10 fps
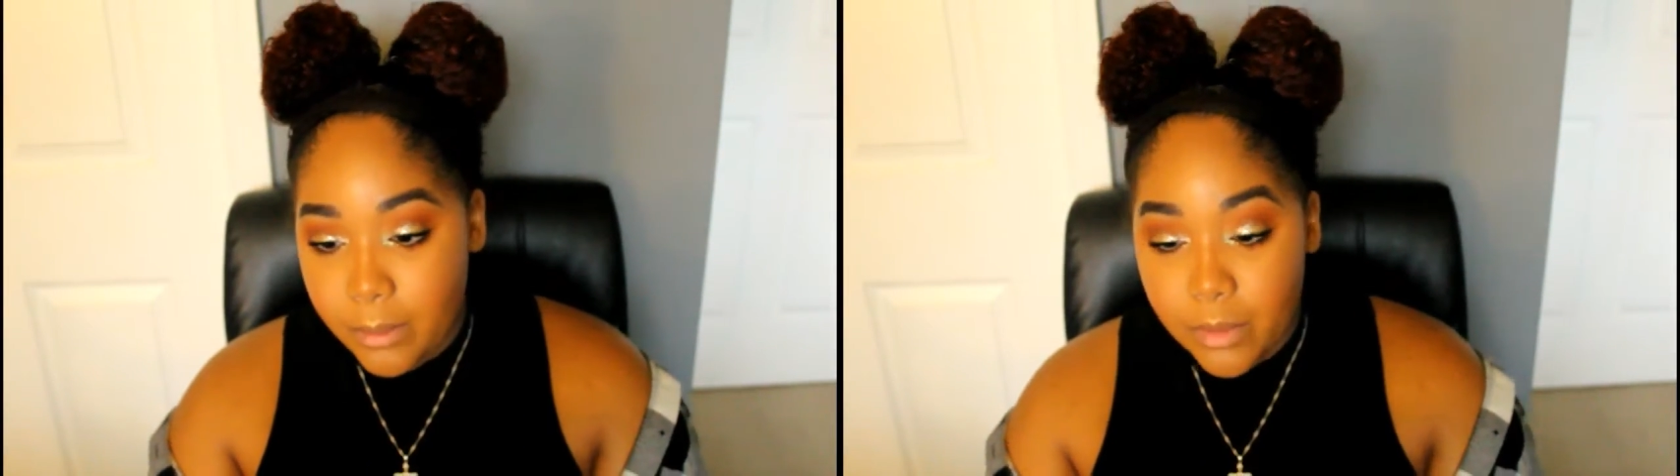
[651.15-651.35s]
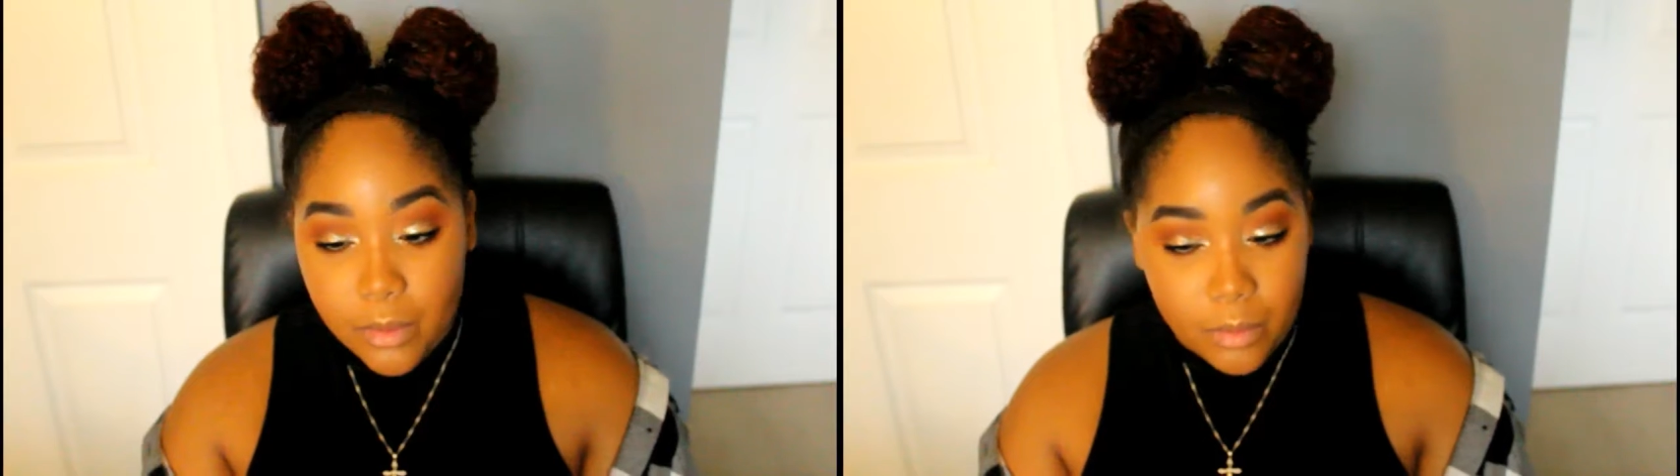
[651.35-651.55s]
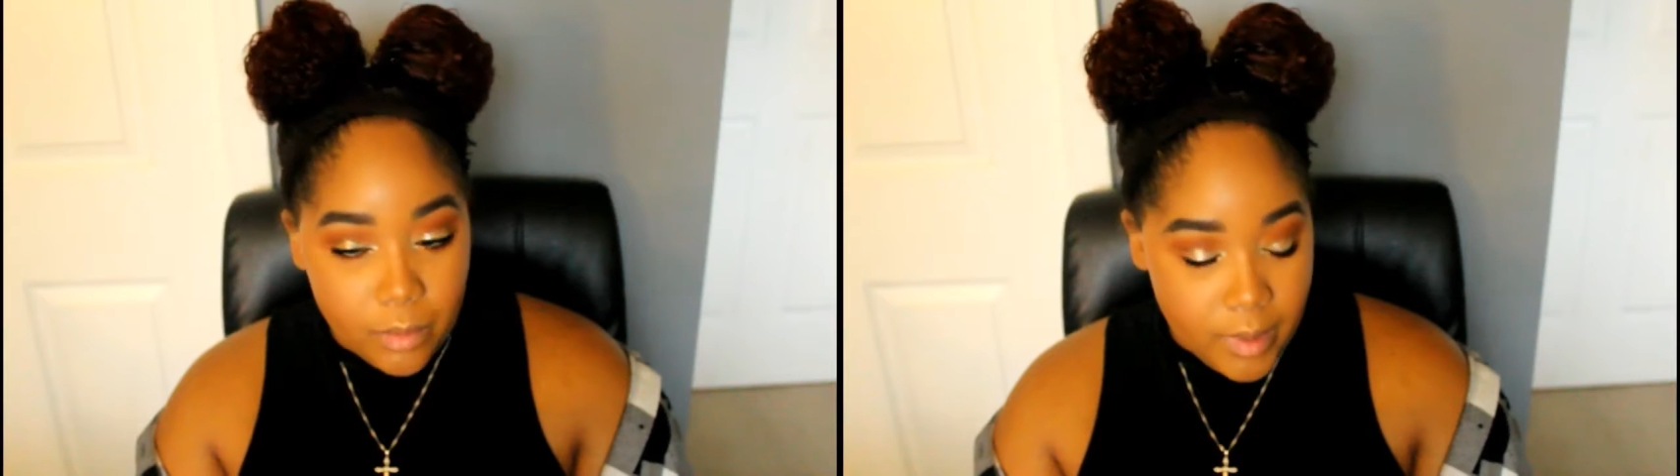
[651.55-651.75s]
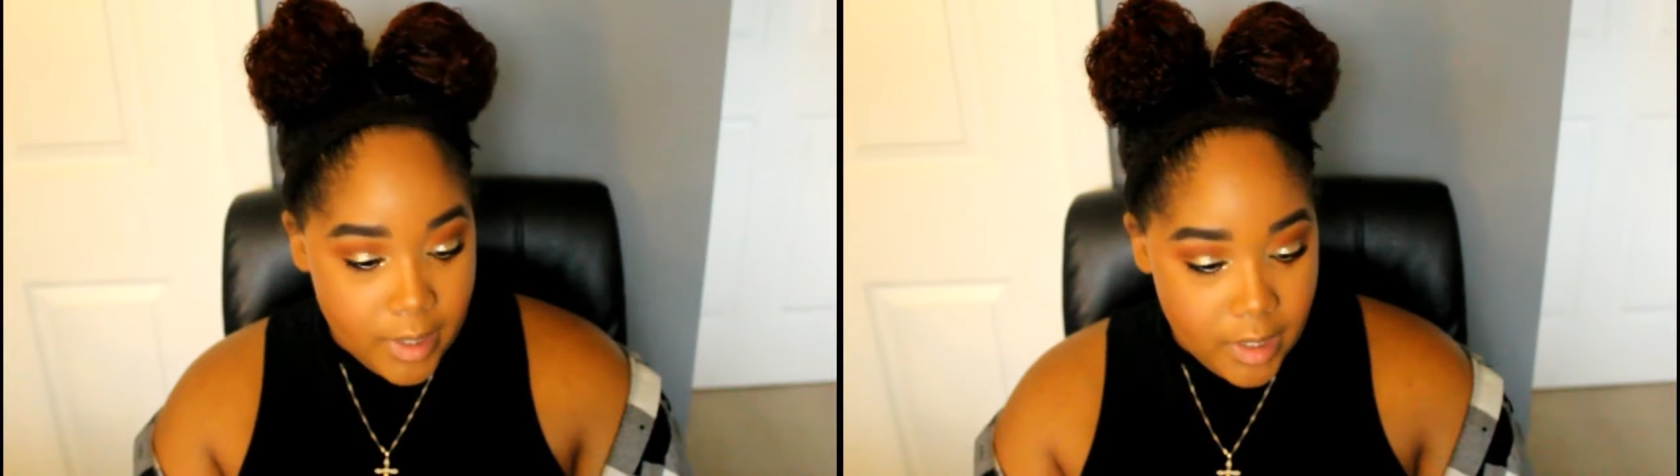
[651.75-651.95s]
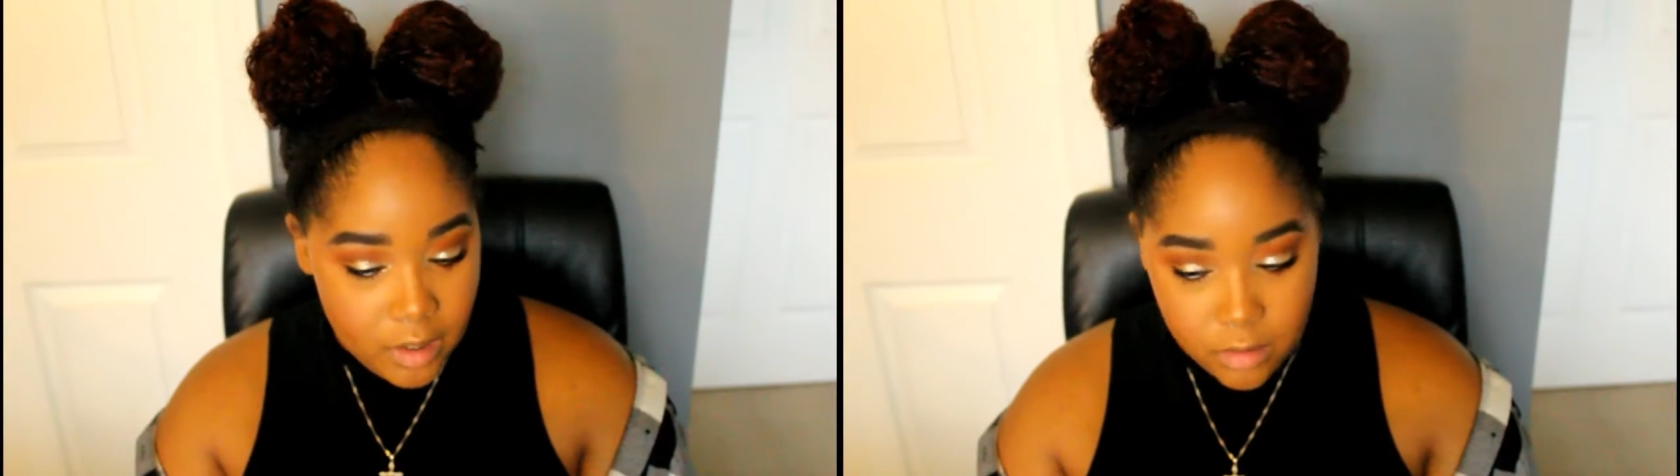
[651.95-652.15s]

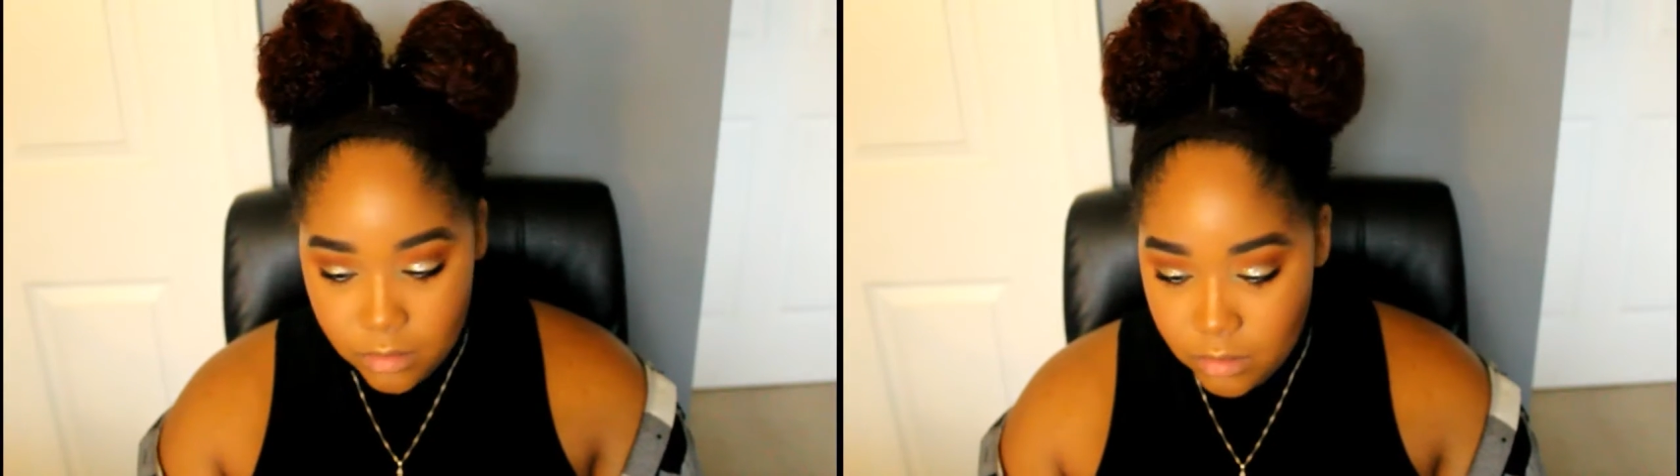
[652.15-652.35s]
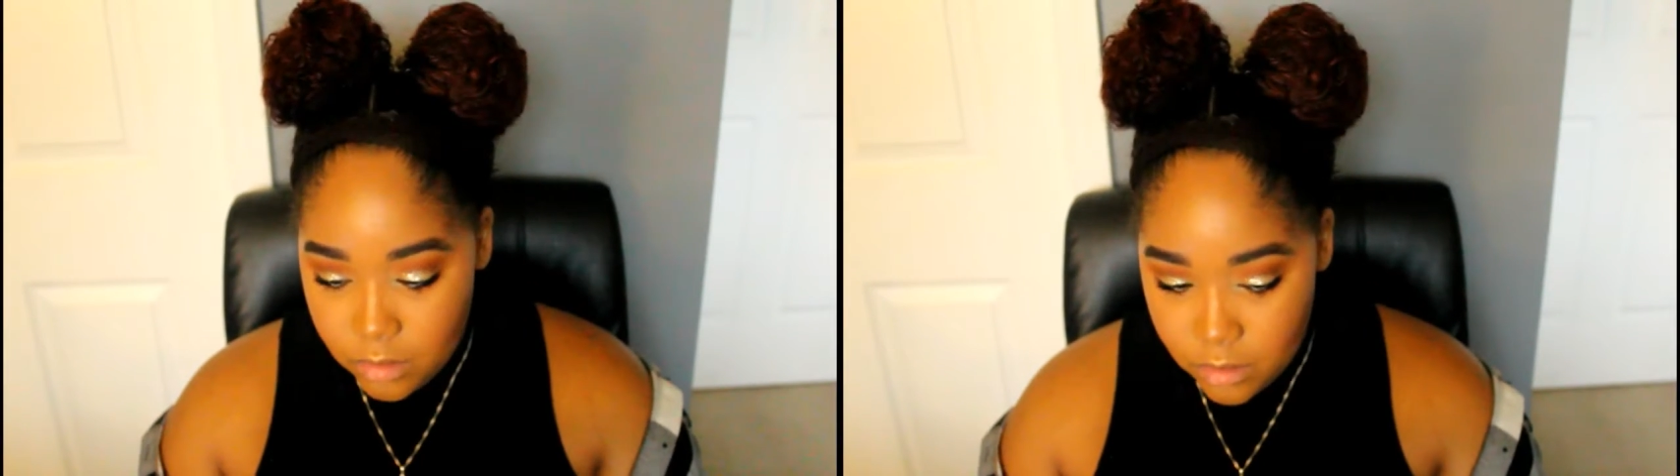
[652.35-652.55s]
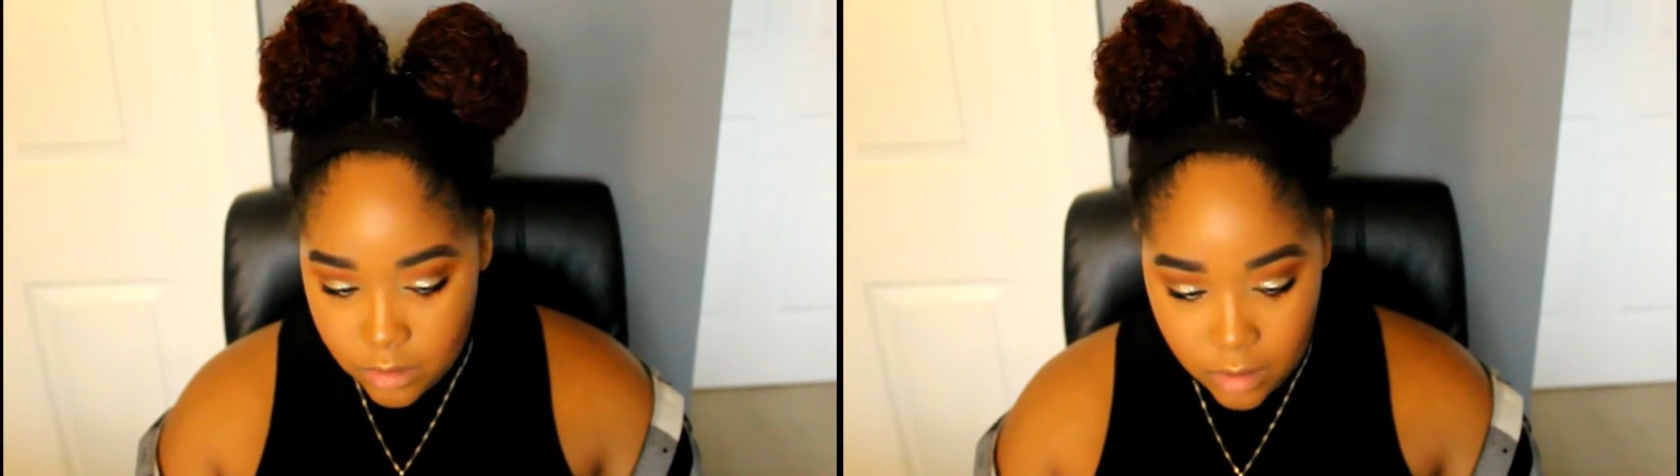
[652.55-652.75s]
brows.